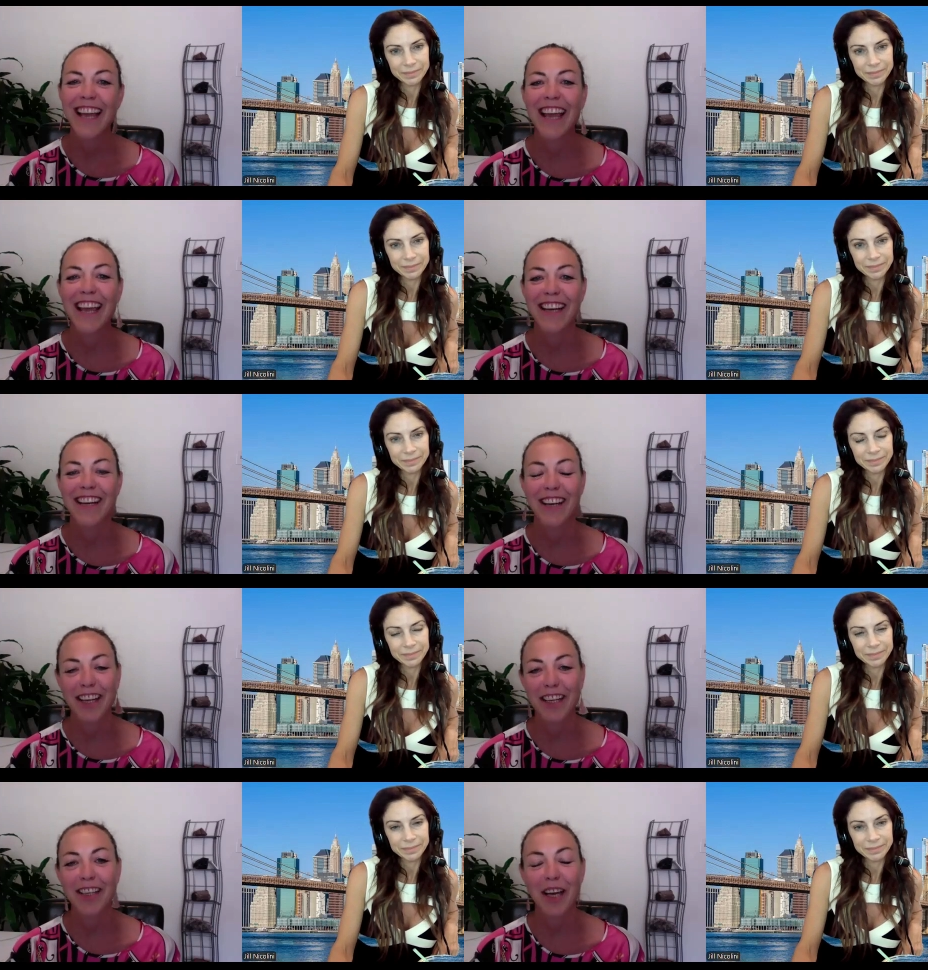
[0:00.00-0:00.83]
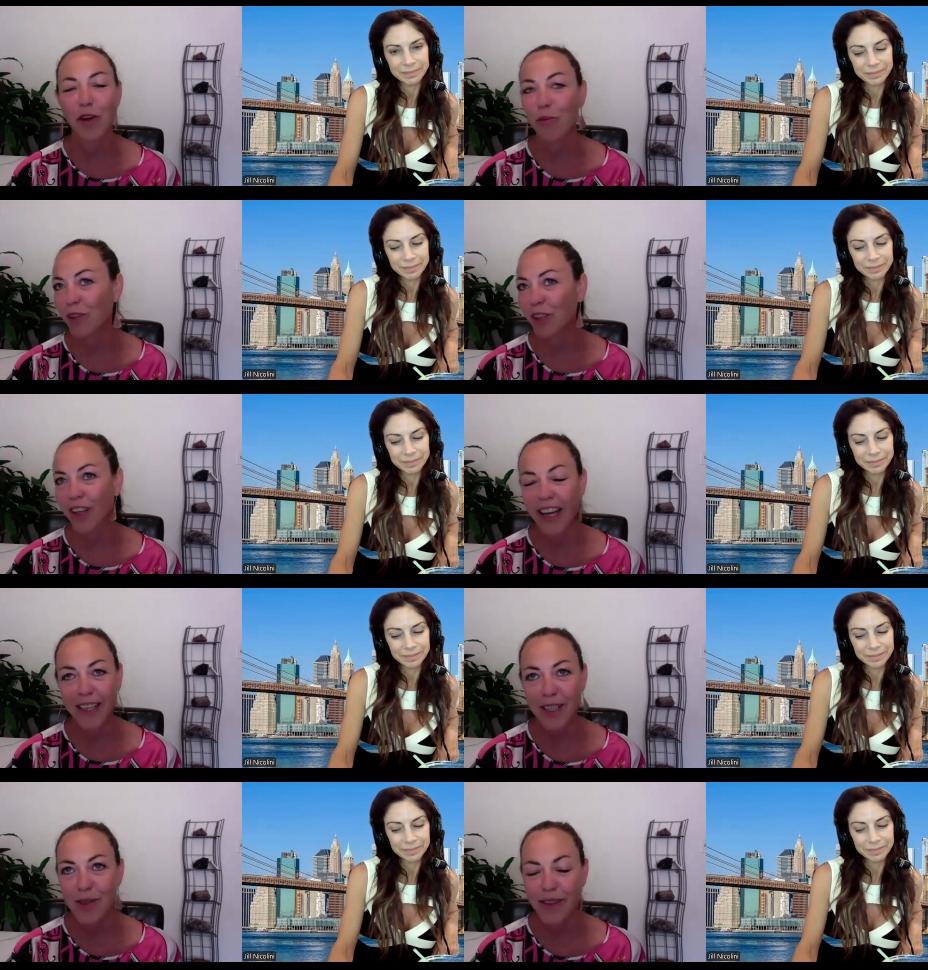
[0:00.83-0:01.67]
Speaker 1: And I help
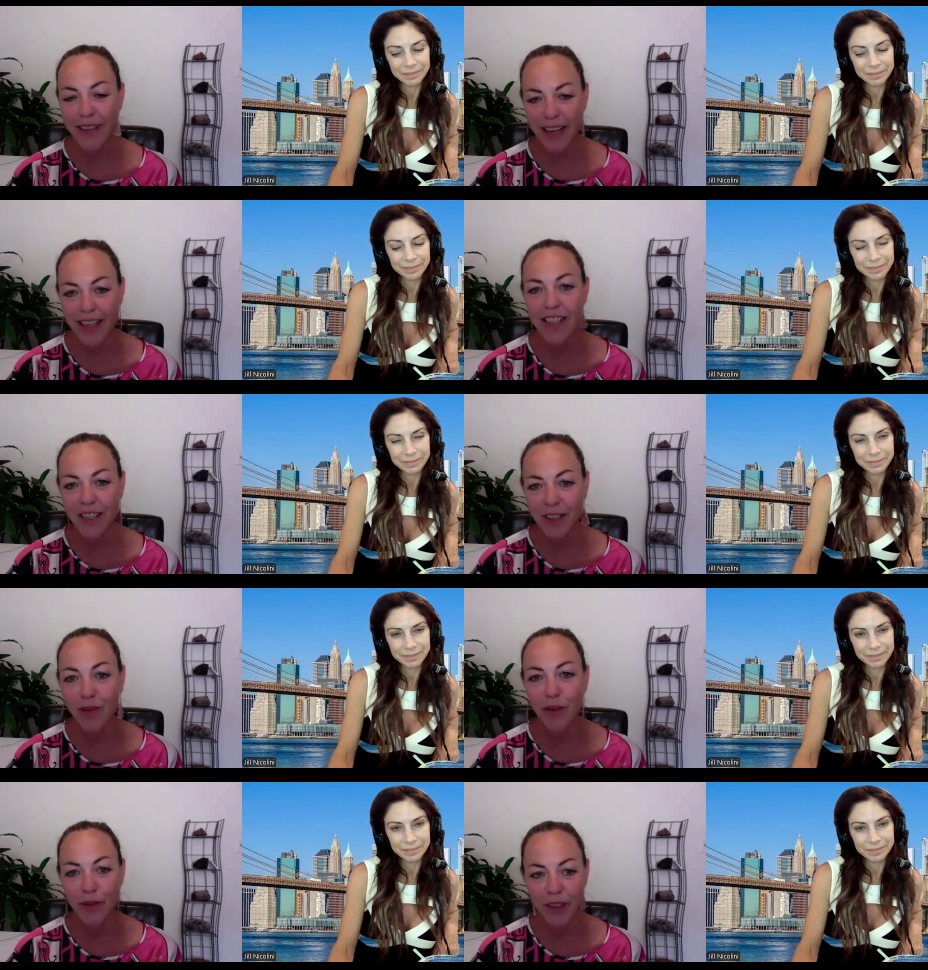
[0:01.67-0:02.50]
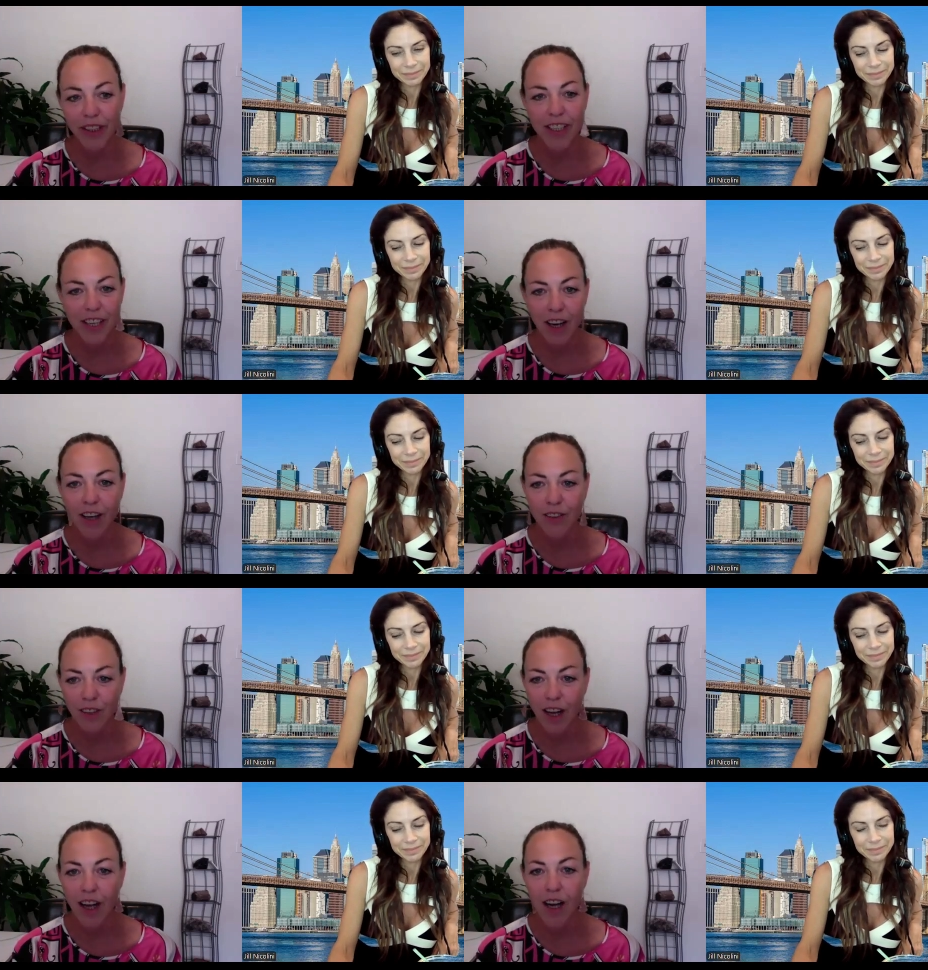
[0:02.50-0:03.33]
clients with that too. We really talk
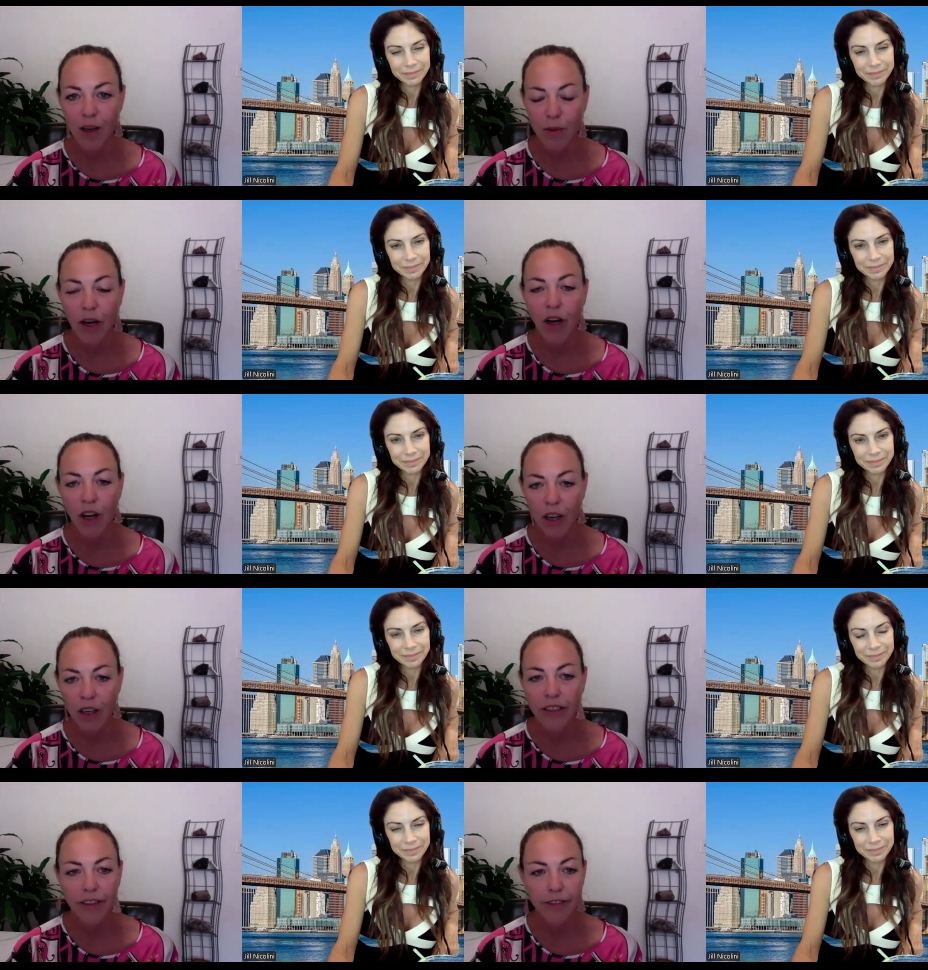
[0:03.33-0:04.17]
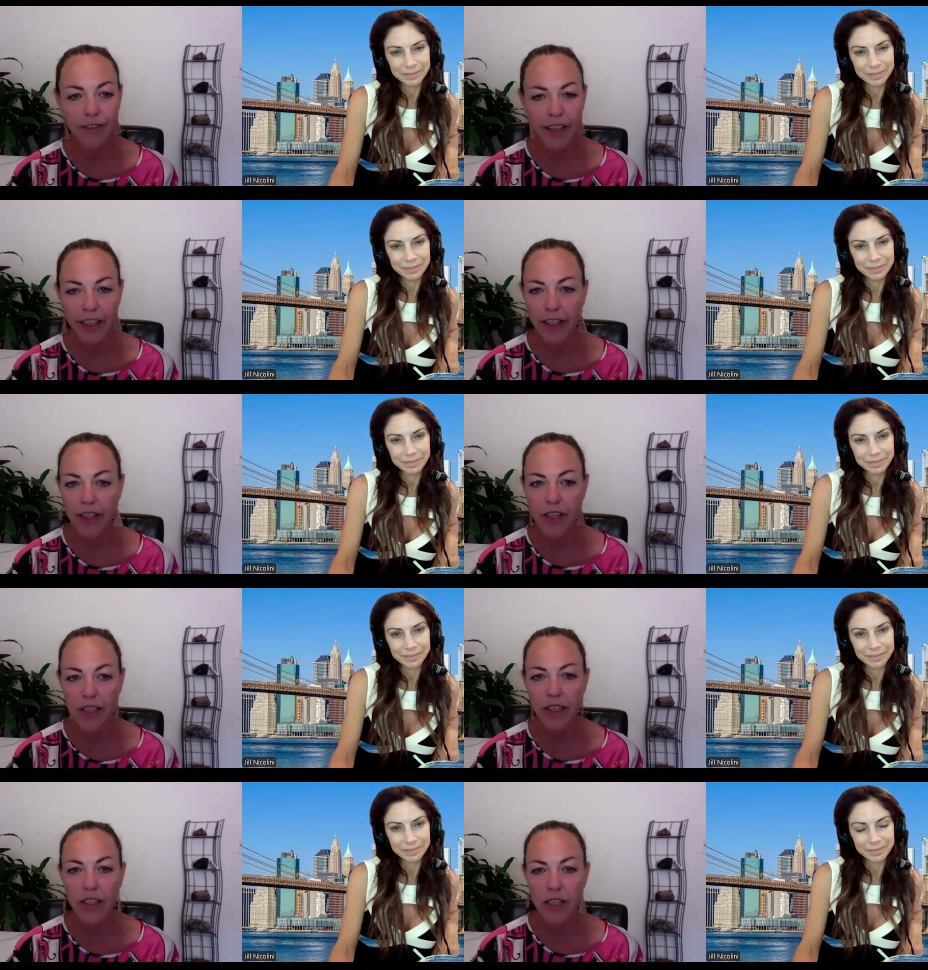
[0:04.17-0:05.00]
a lot about all their
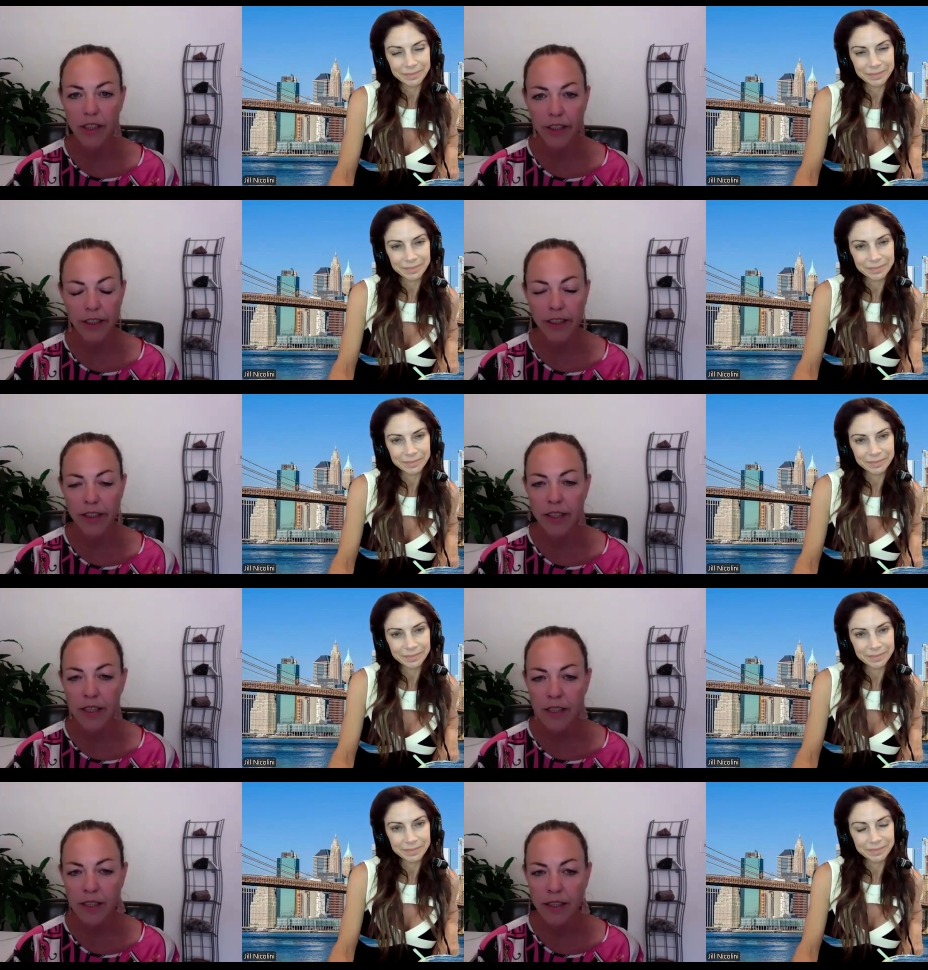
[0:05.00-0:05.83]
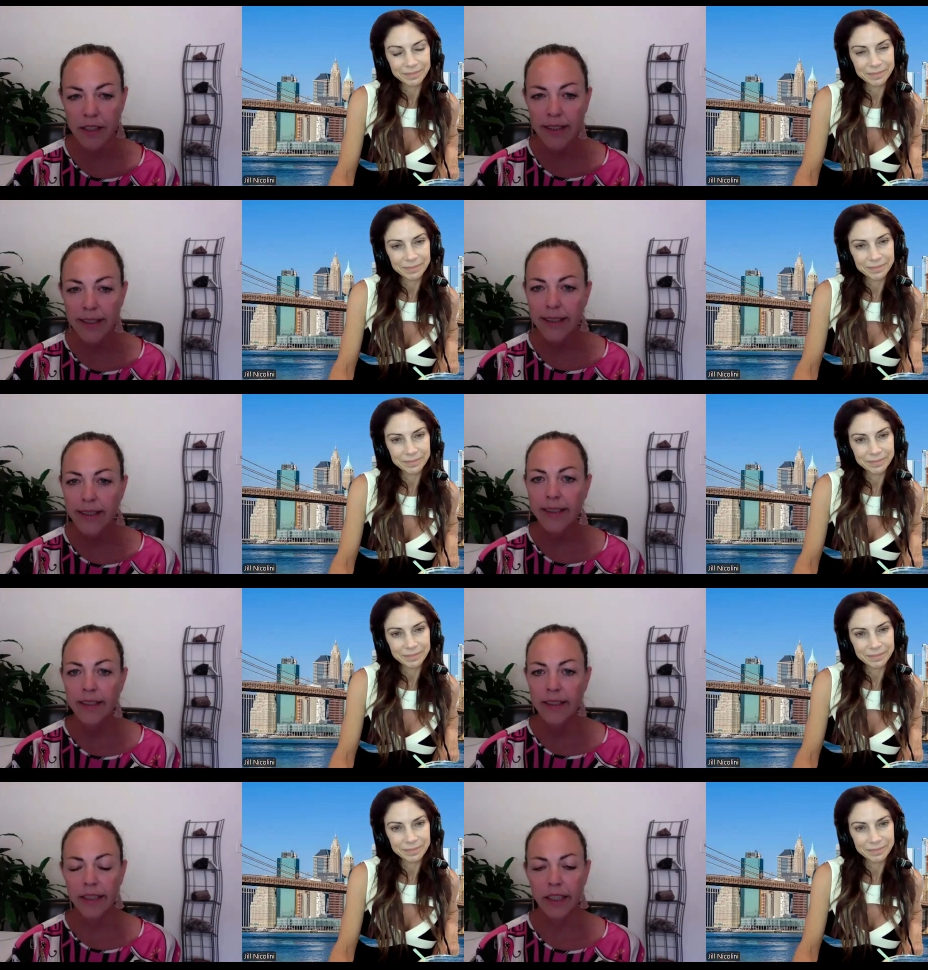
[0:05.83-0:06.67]
fears and concerns.
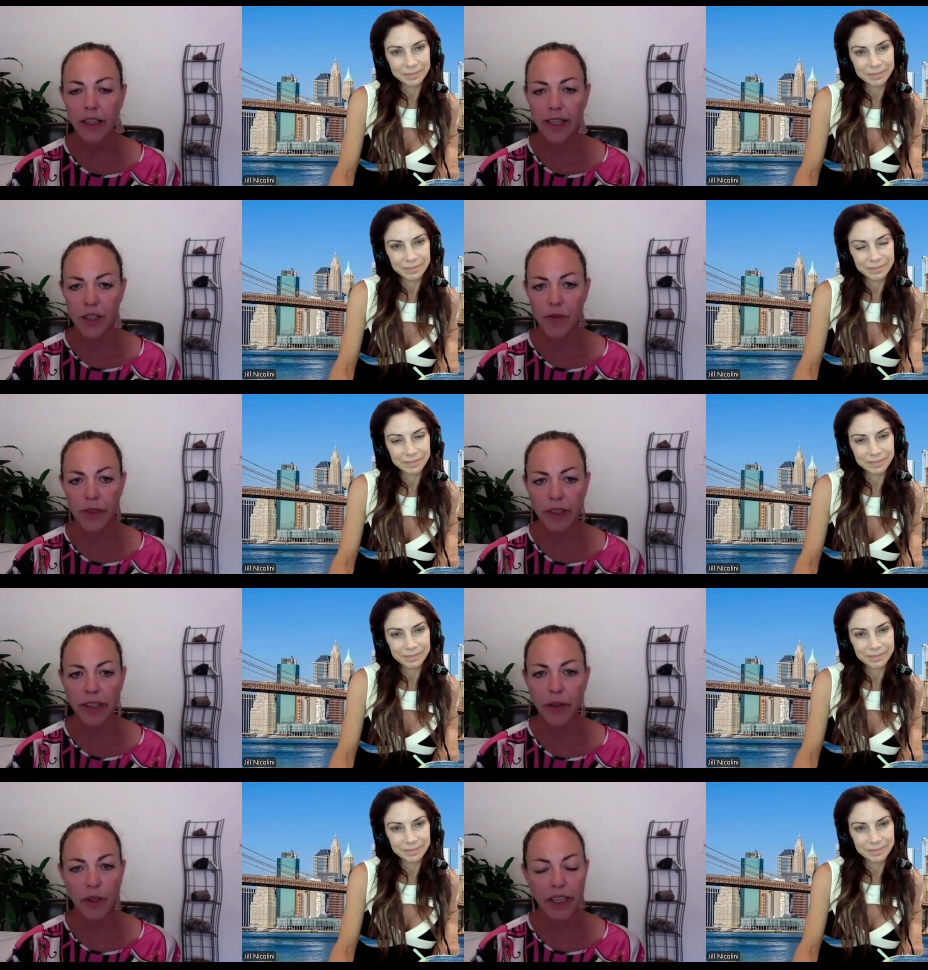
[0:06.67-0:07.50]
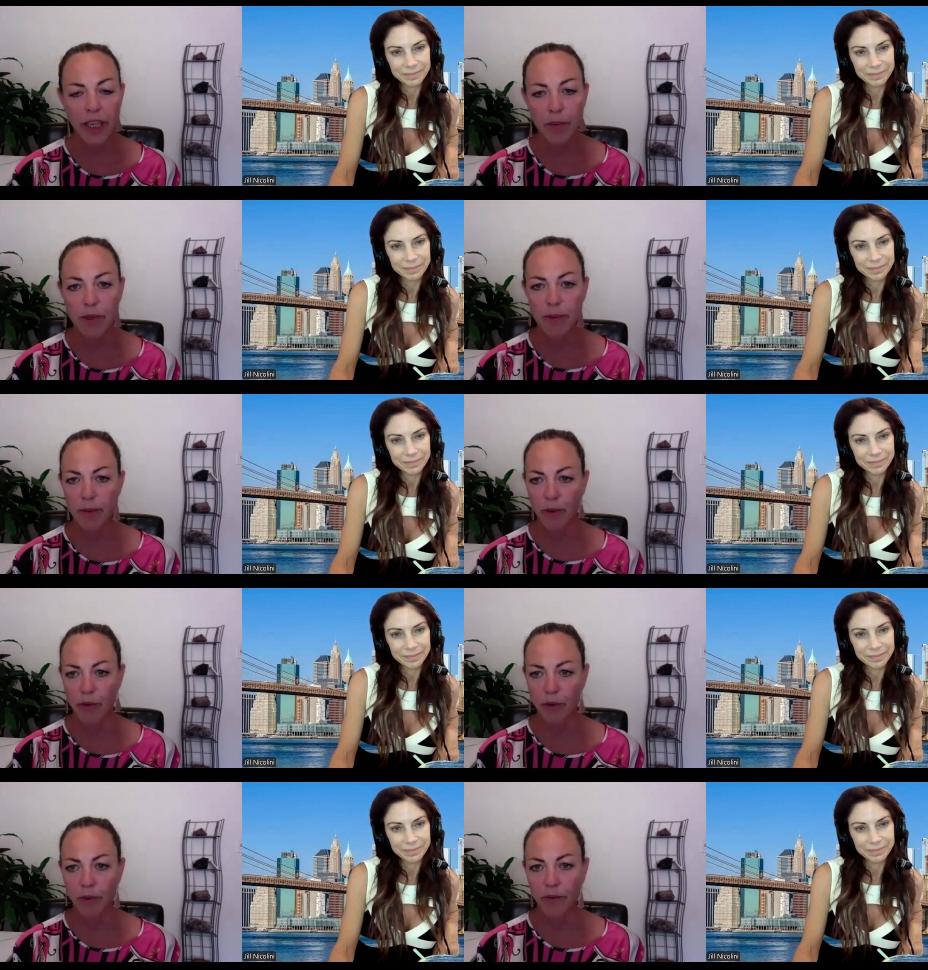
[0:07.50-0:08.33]
You know, that's really what keeps
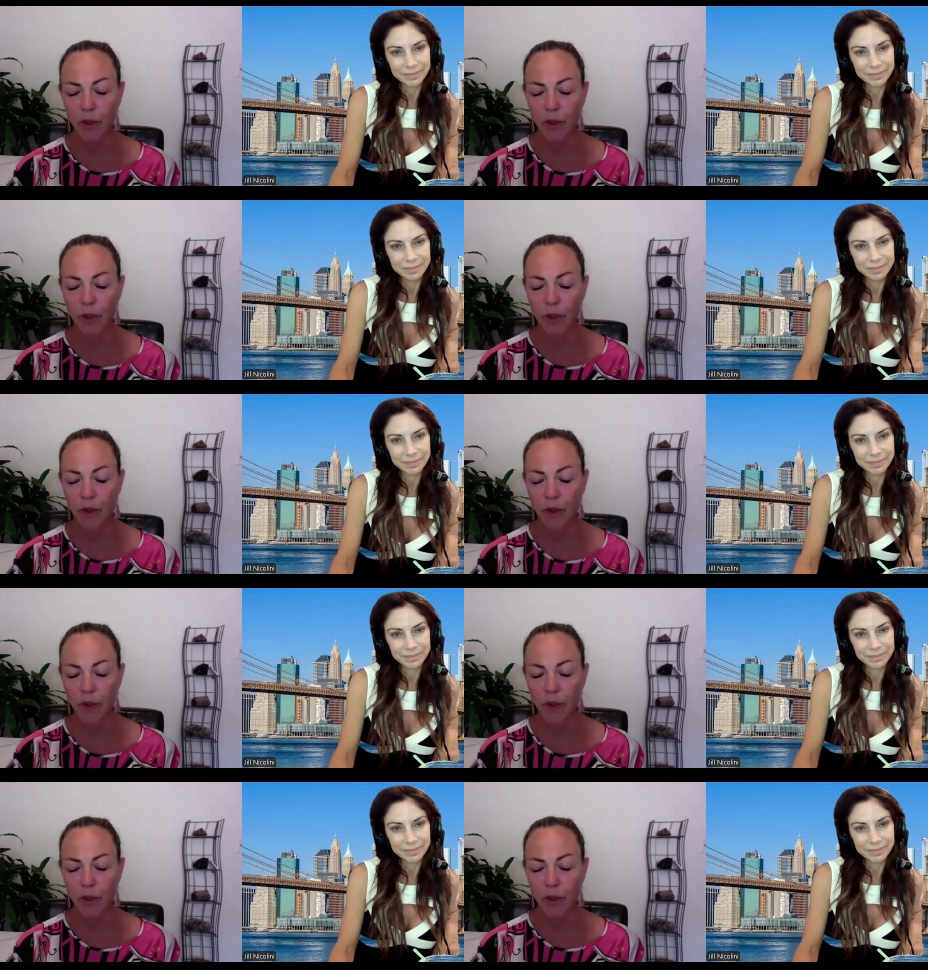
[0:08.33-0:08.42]
people